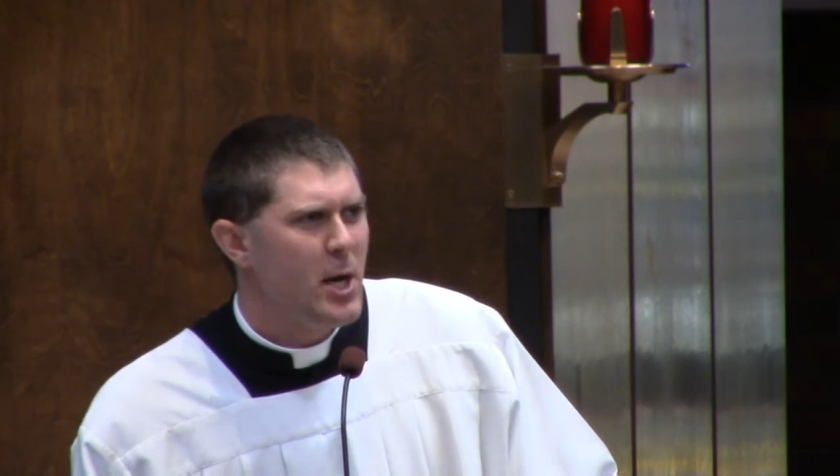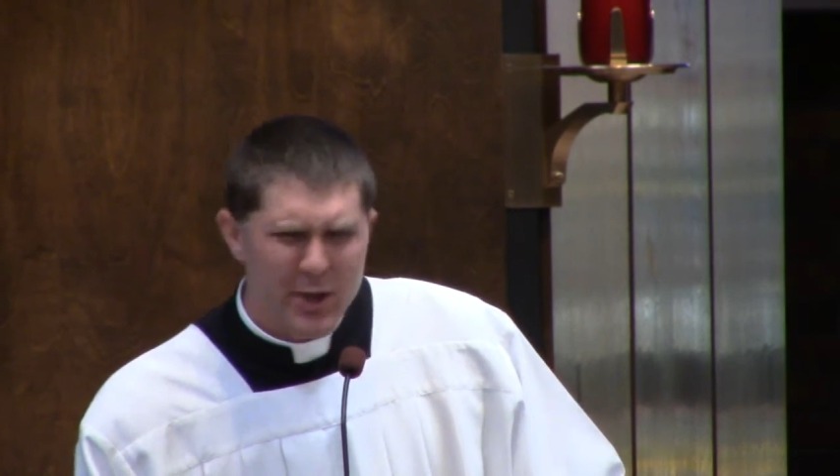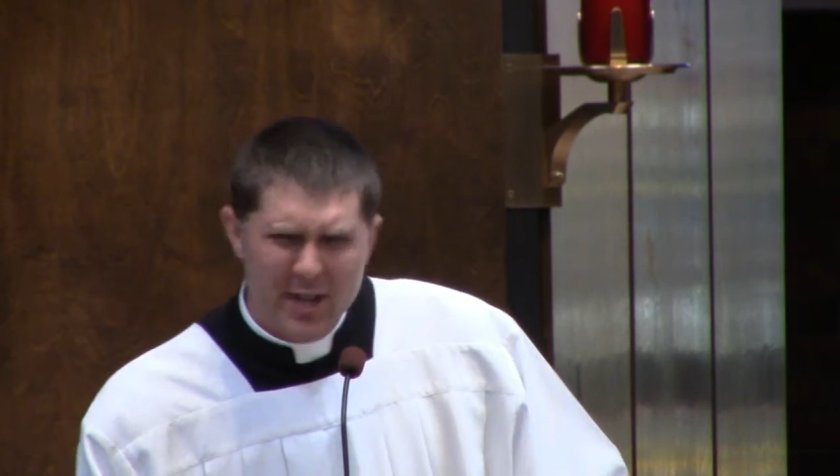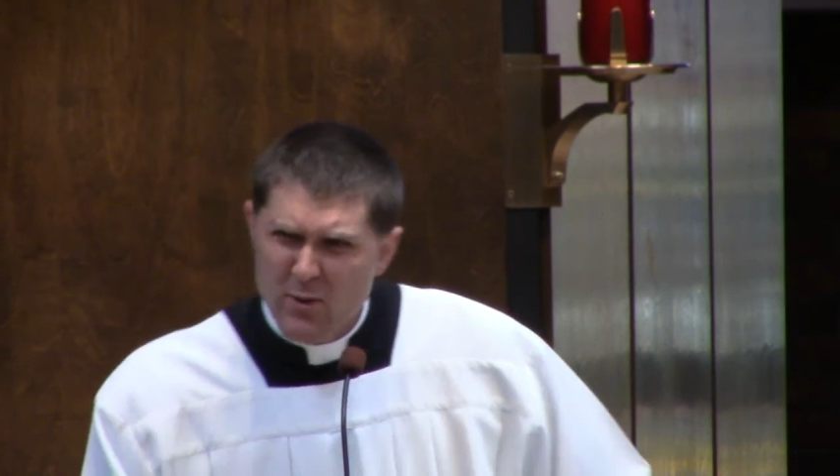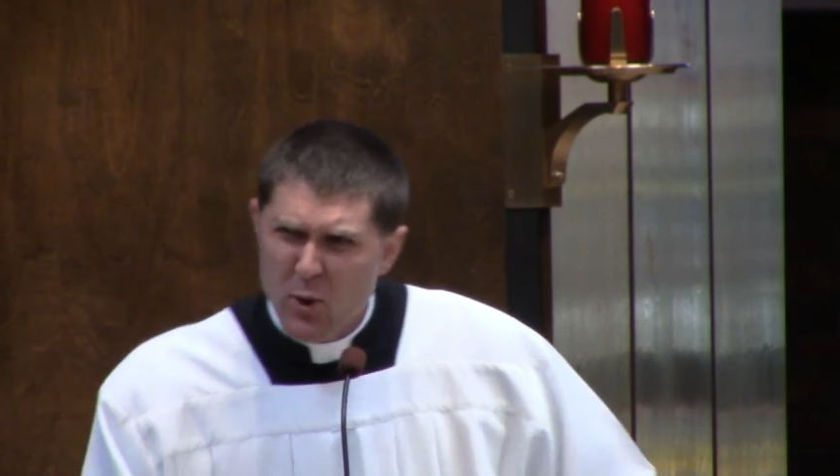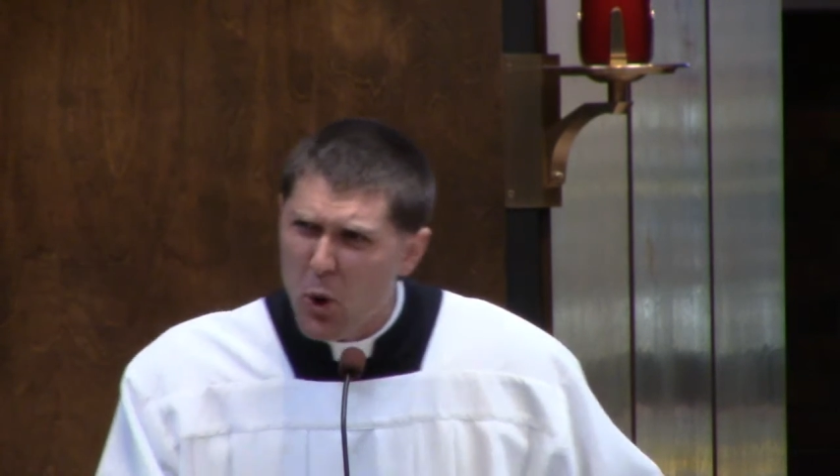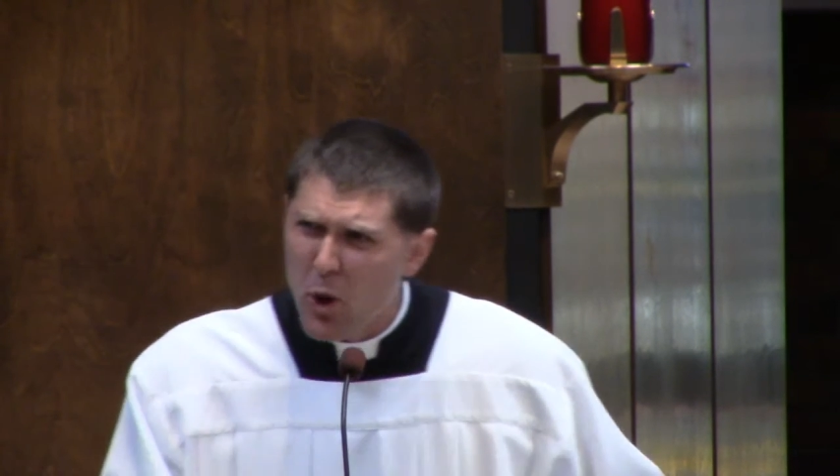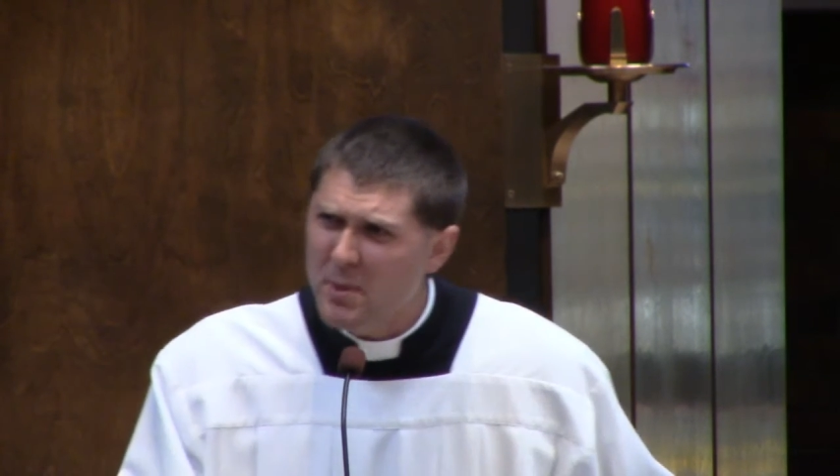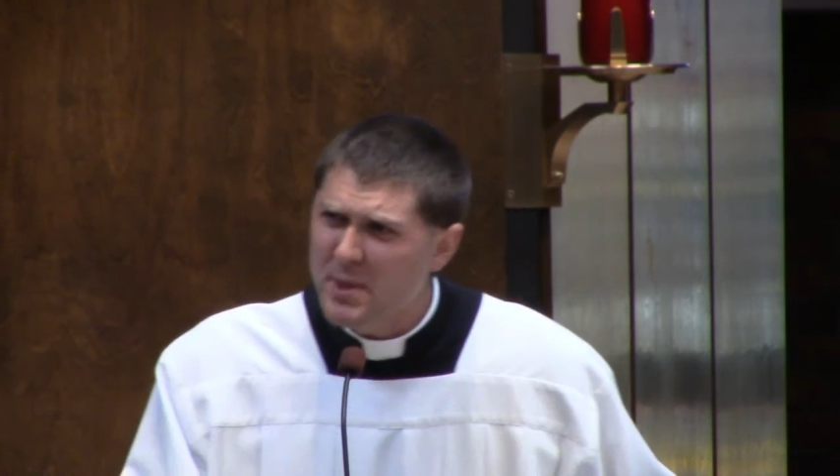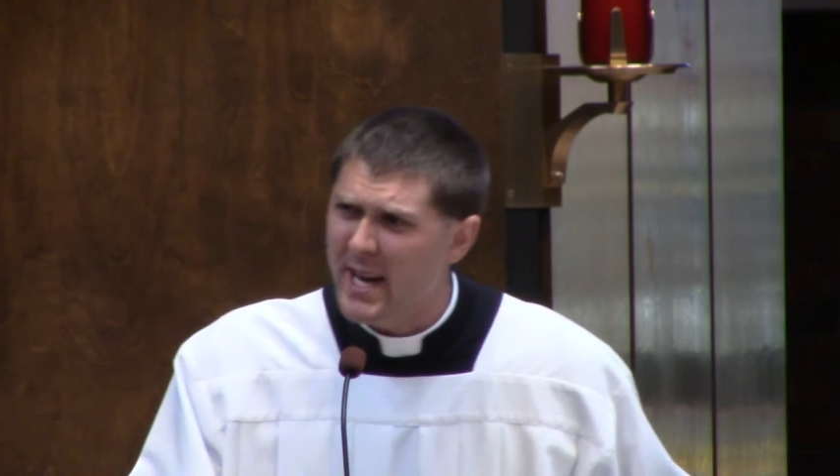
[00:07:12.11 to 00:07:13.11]
you're gonna have a
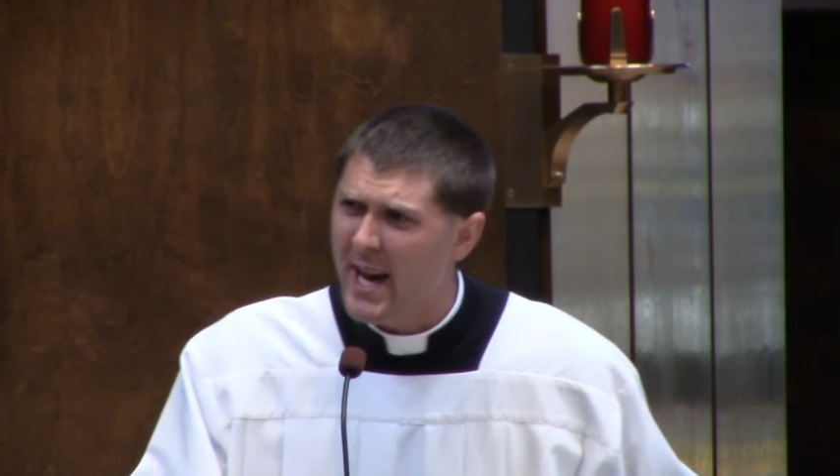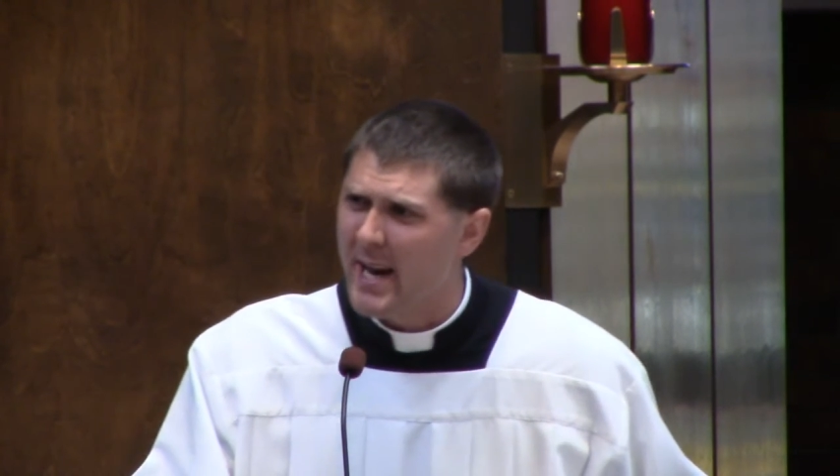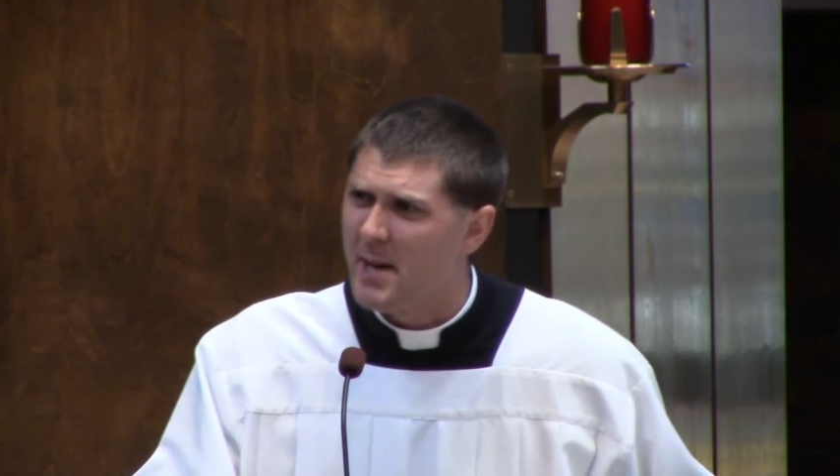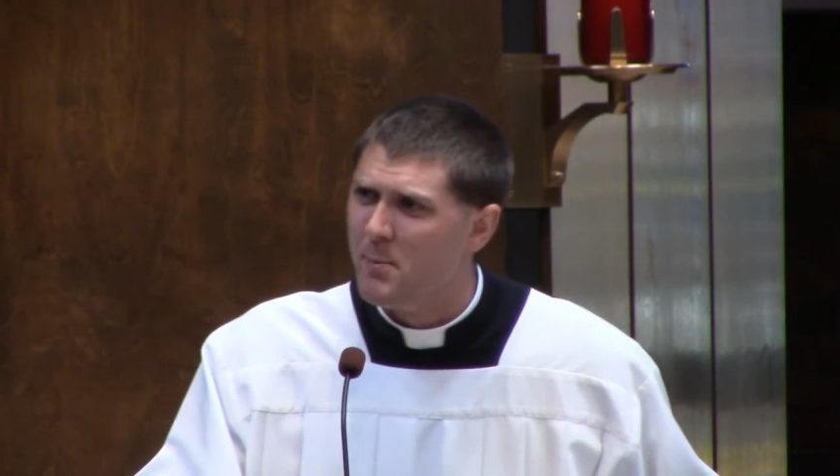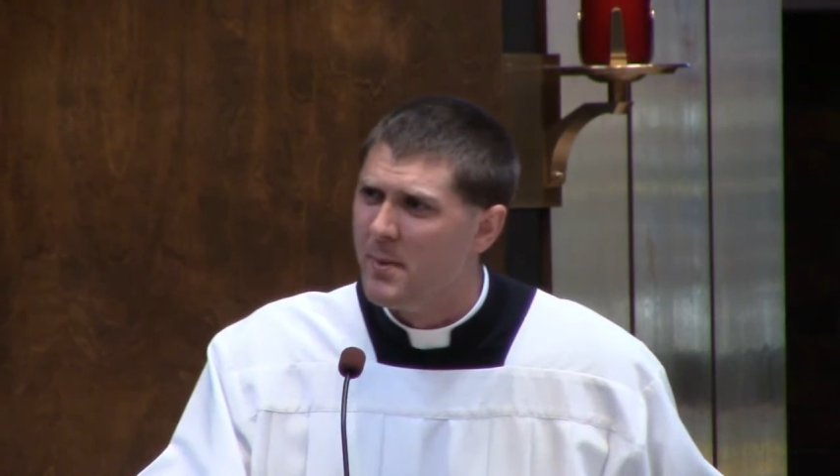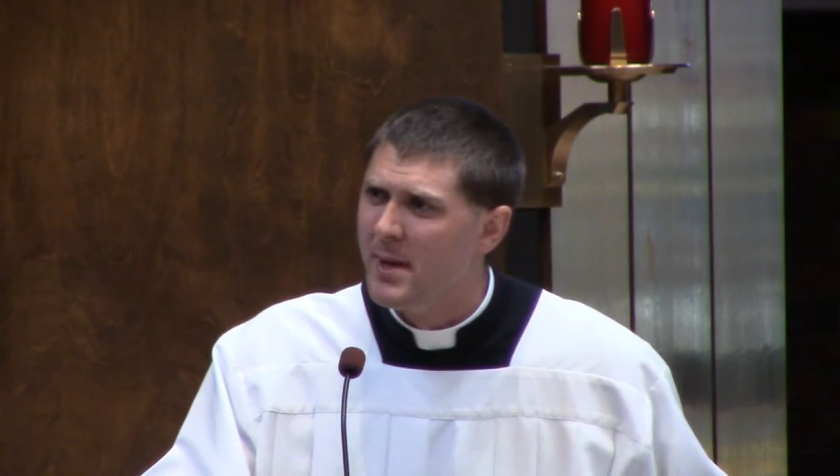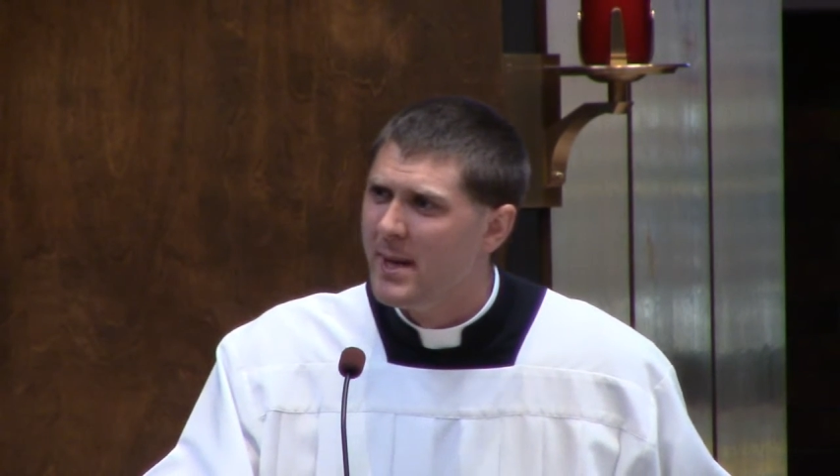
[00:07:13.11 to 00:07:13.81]
horrible time.